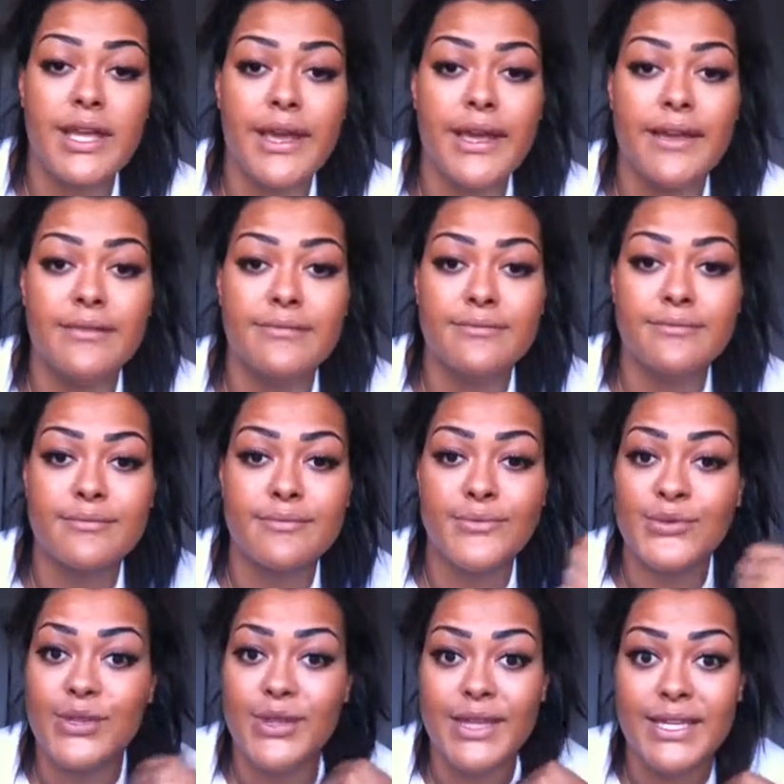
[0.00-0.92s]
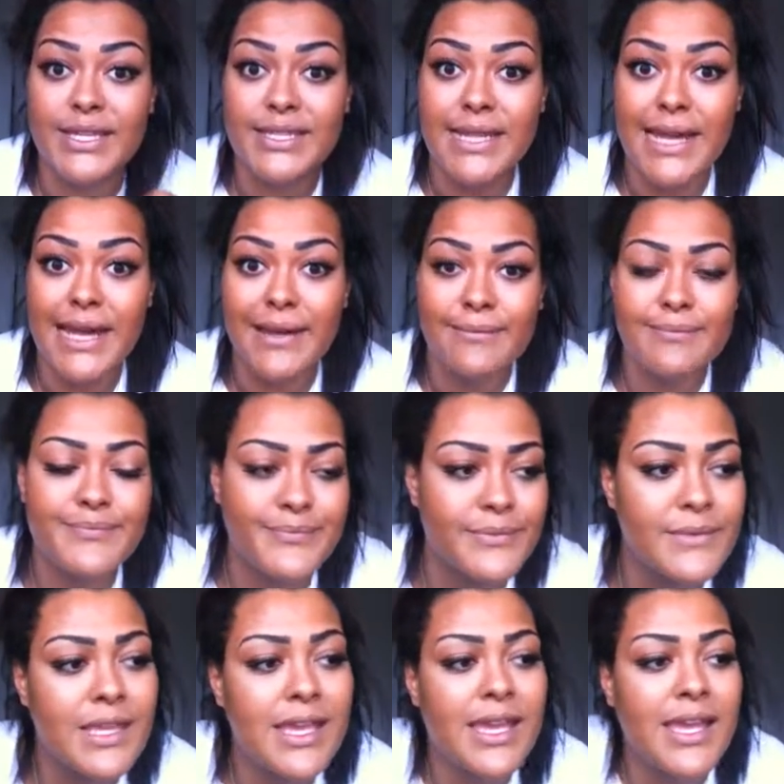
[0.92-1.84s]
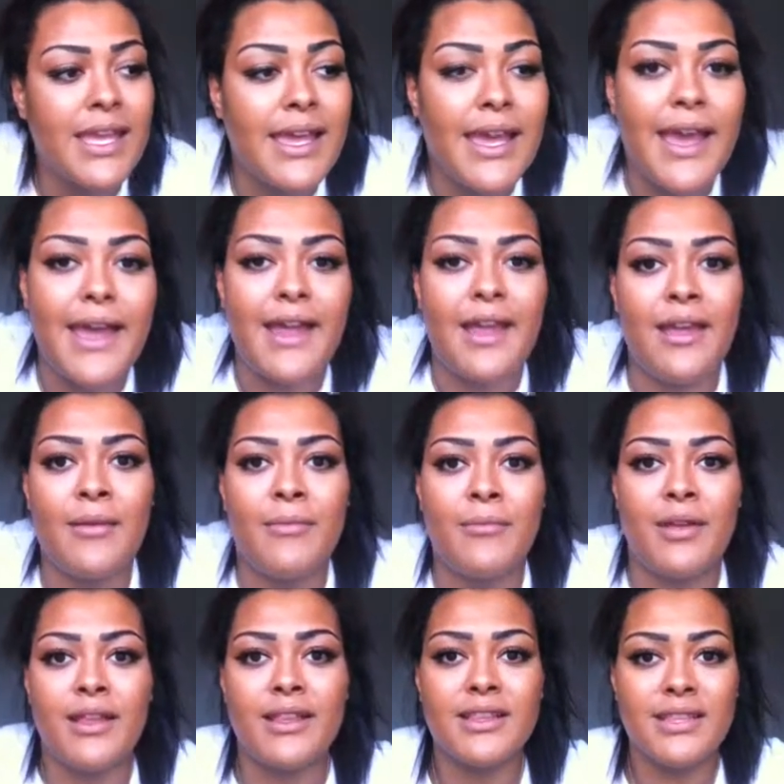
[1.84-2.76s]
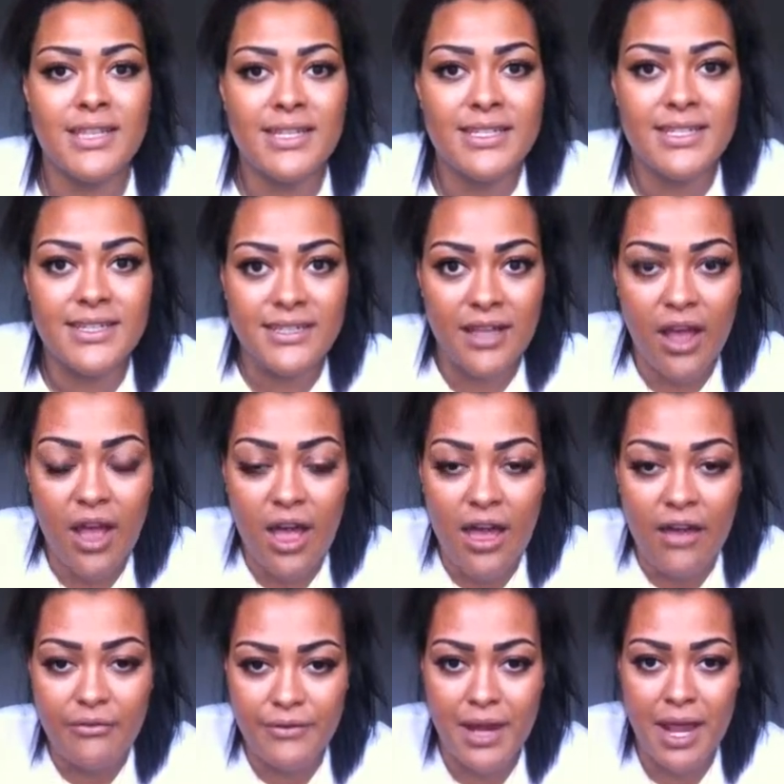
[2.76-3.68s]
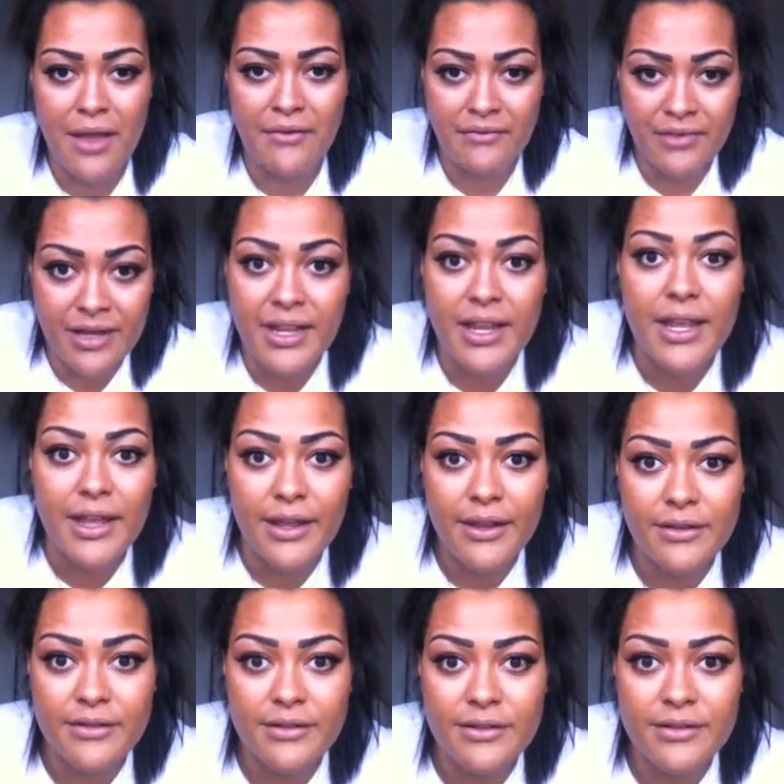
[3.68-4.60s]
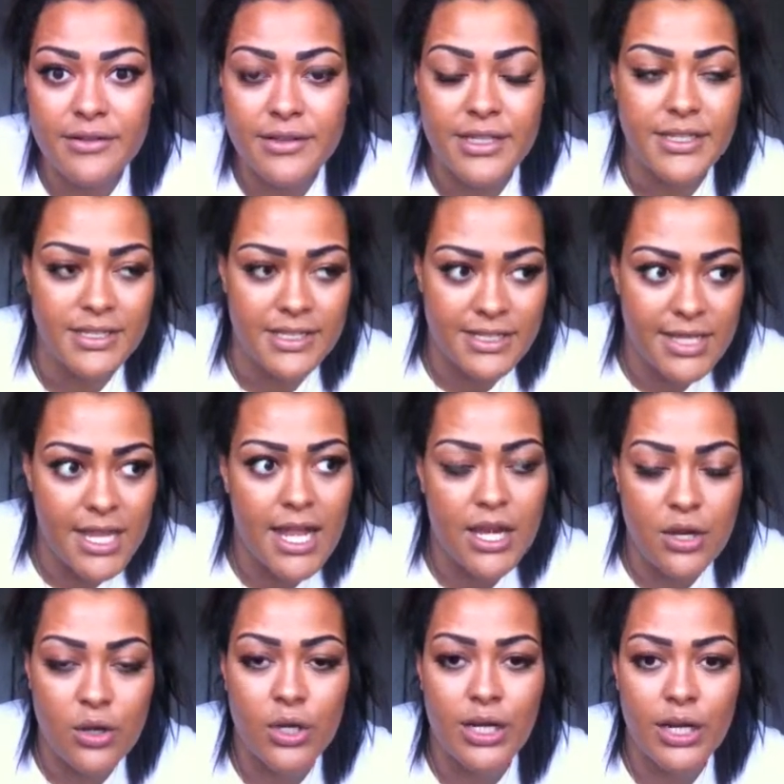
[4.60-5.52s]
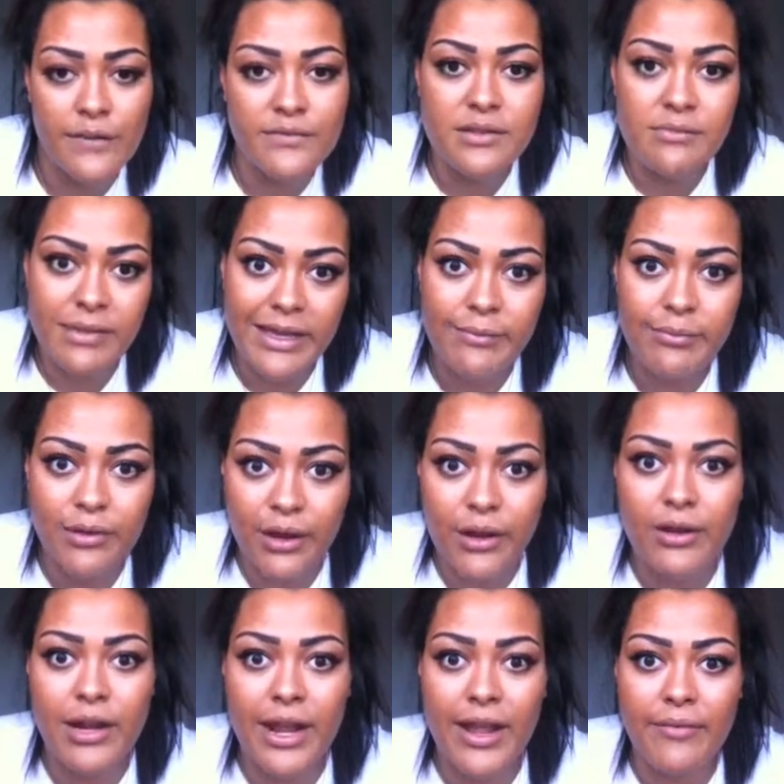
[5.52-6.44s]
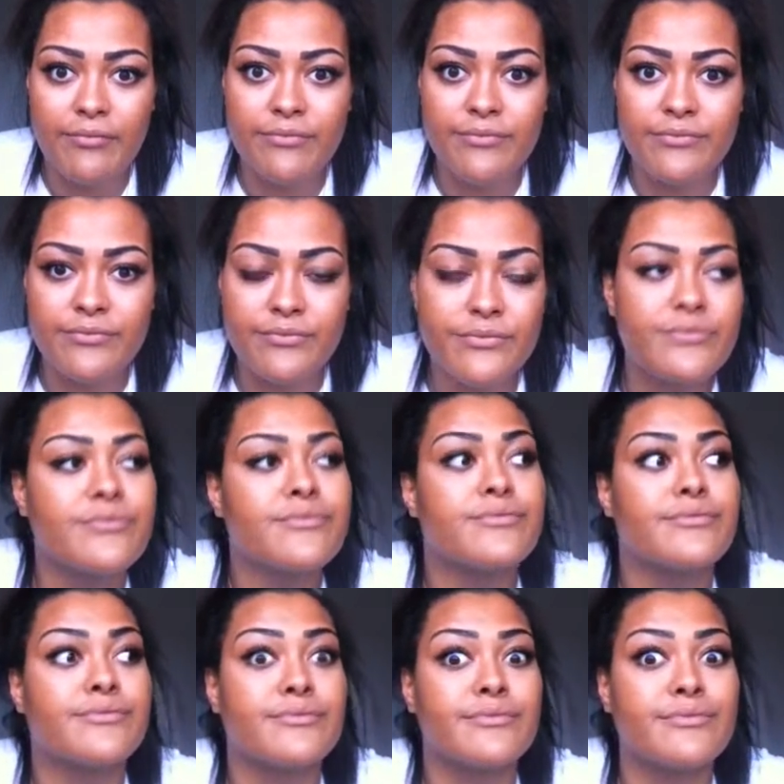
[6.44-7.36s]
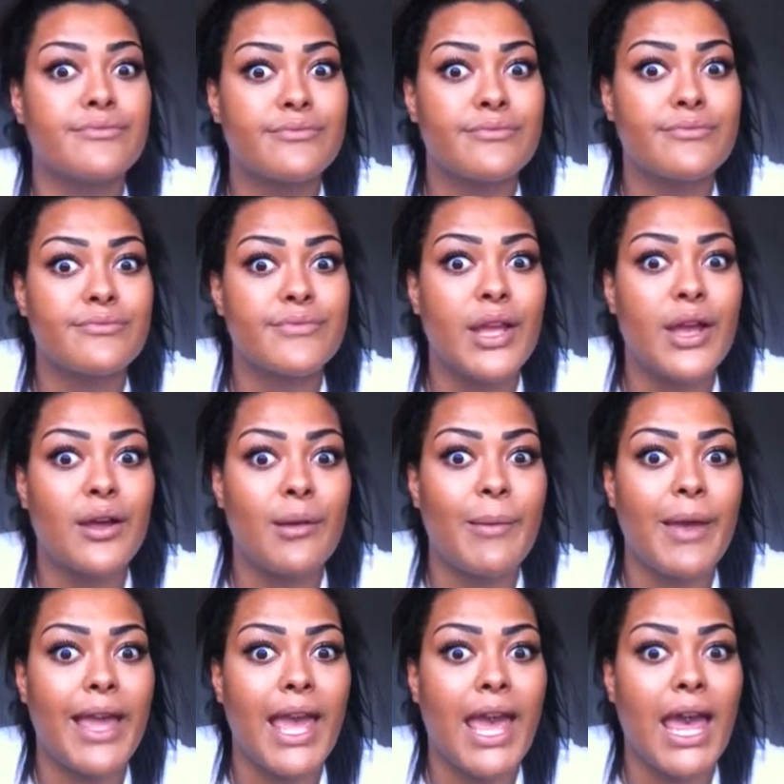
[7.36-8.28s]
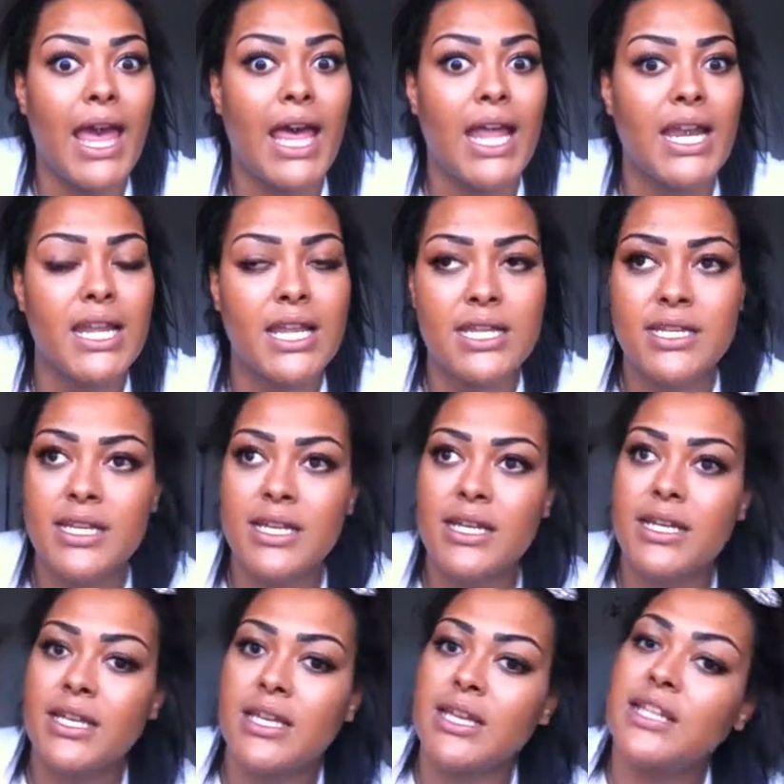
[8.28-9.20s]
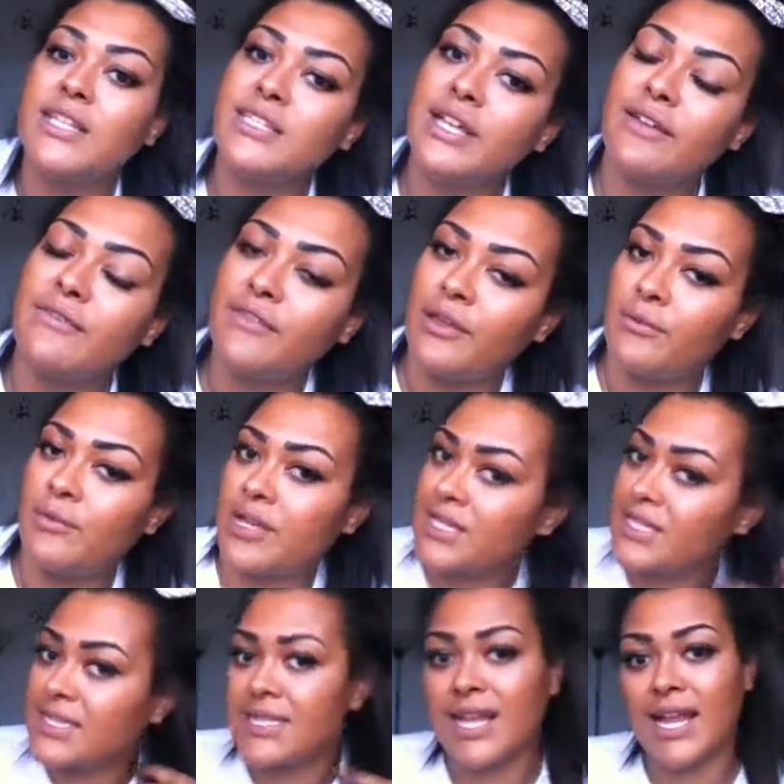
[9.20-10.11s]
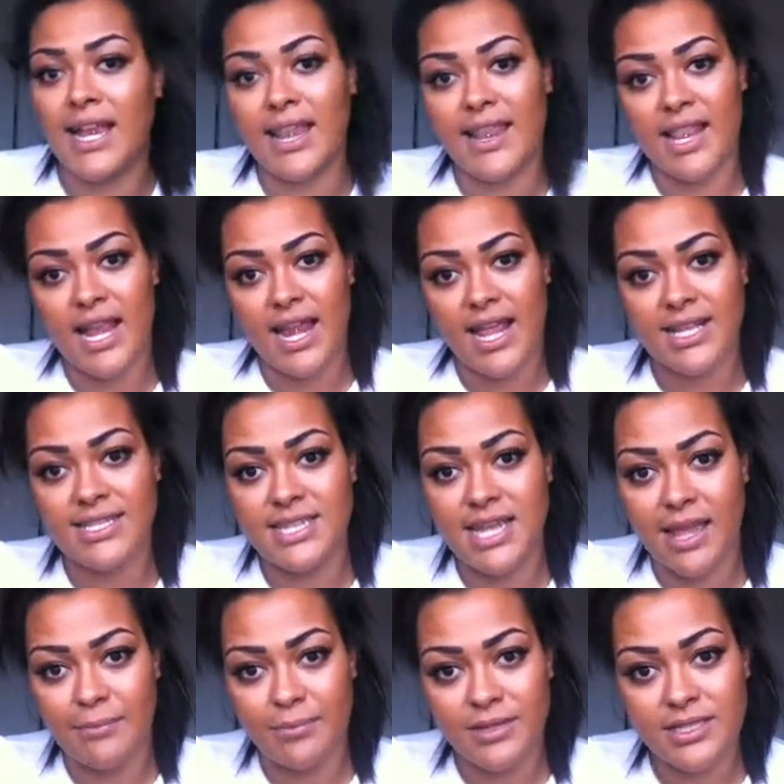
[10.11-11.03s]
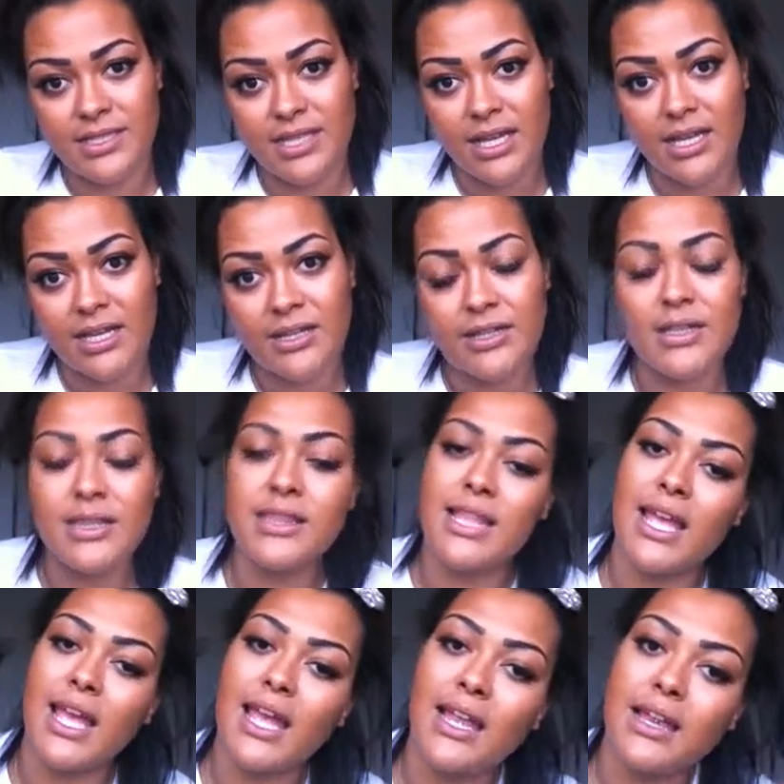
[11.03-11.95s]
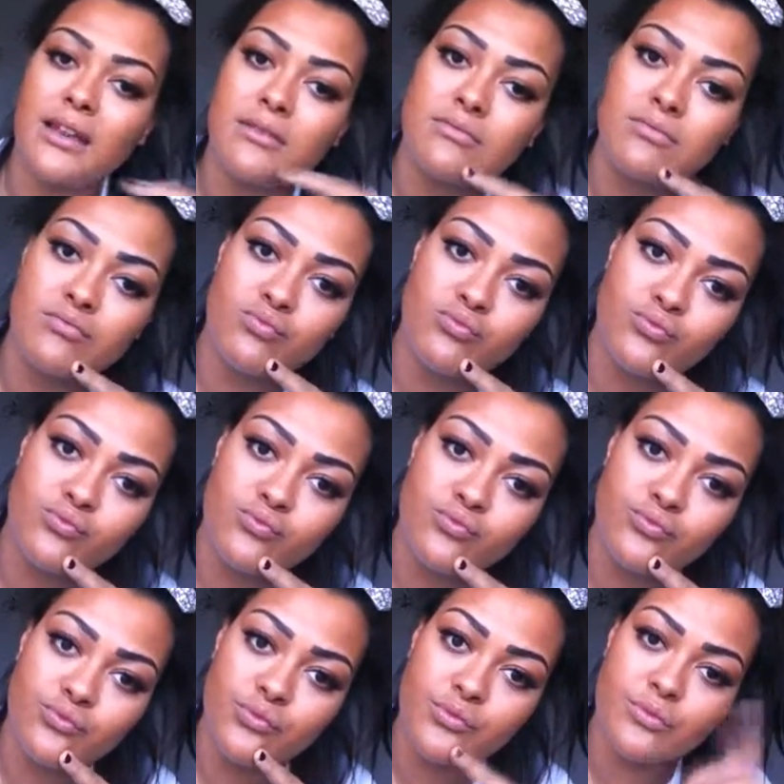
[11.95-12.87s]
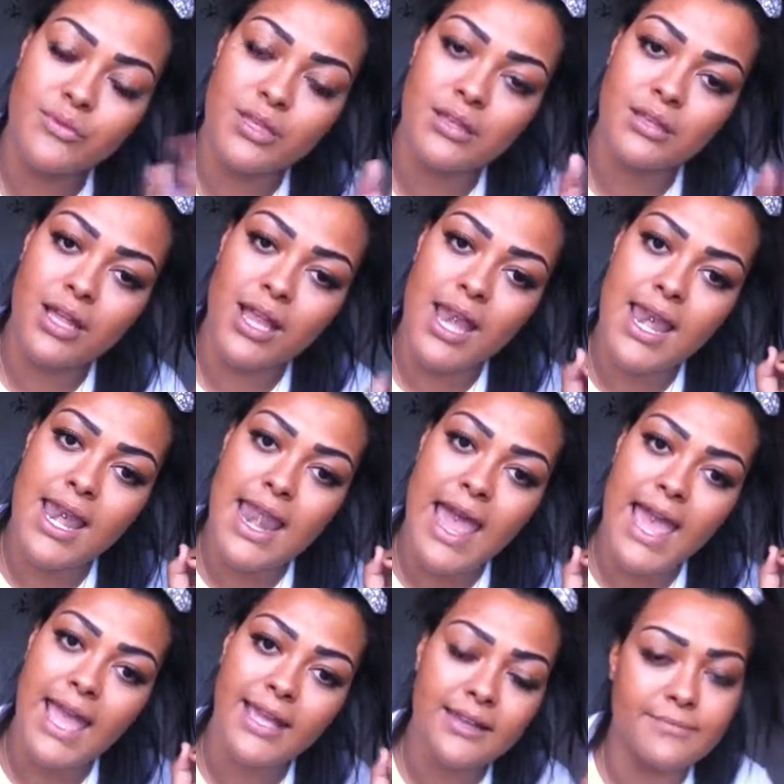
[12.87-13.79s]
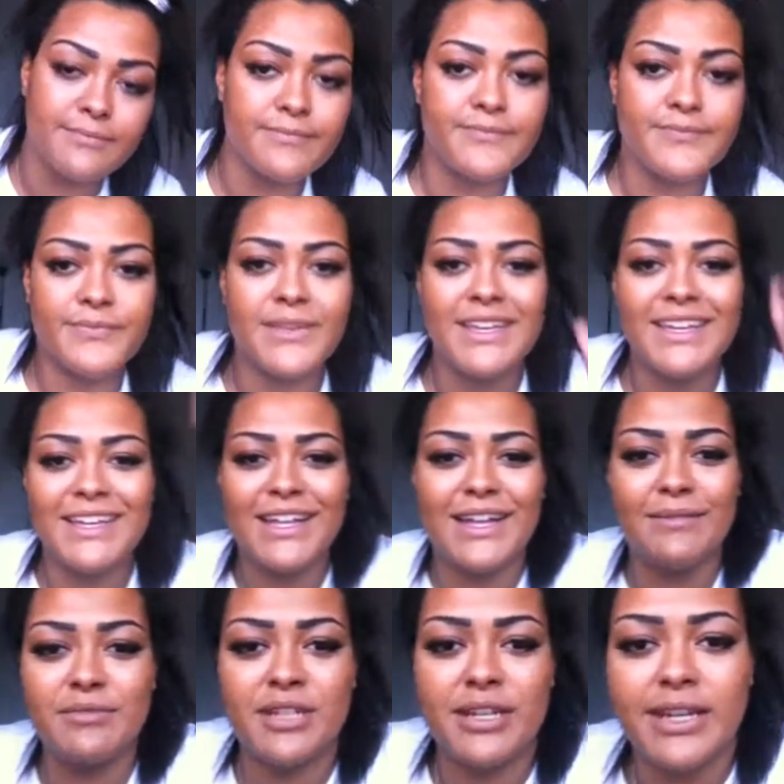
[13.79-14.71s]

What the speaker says: yeah, so that's that. This is a half an hour video. This is like long enough to be a program. Oh my god. So if you want to see into the next episode, then like I'm